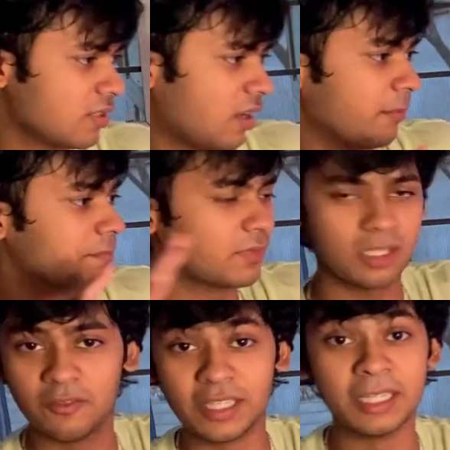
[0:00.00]
Um,
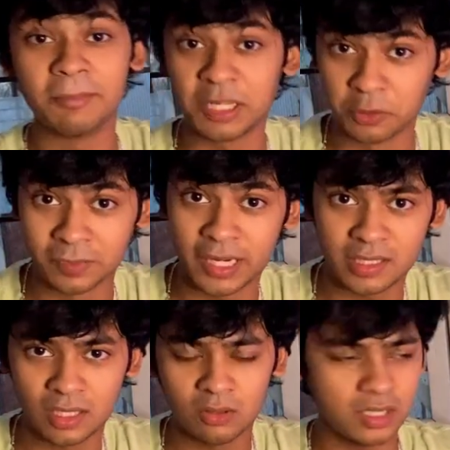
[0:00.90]
we're in my room
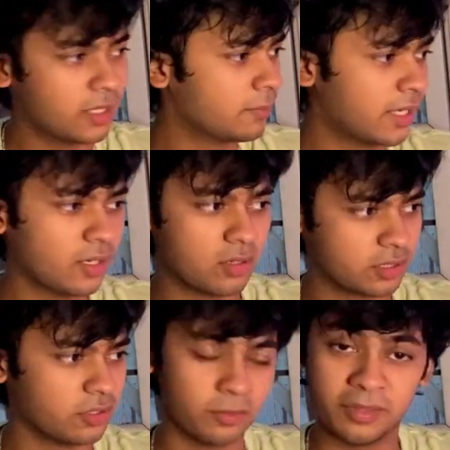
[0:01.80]
right now, in my
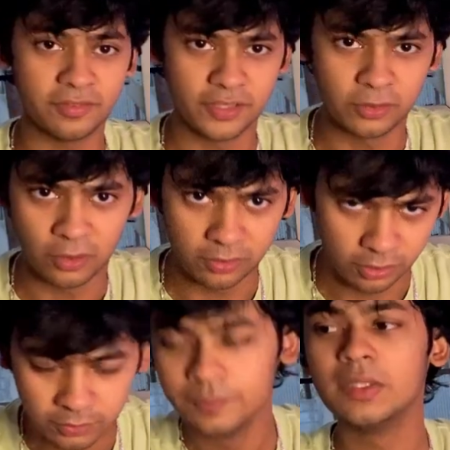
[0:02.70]
hostel room, if you don't
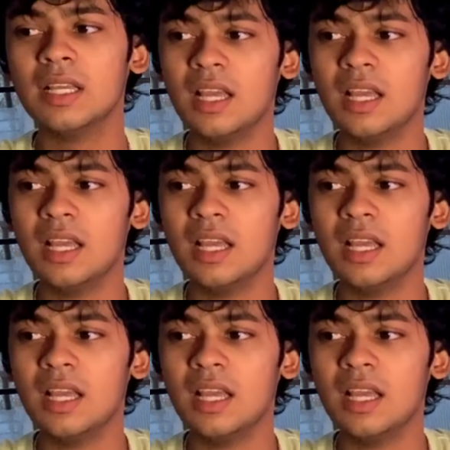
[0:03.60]
know.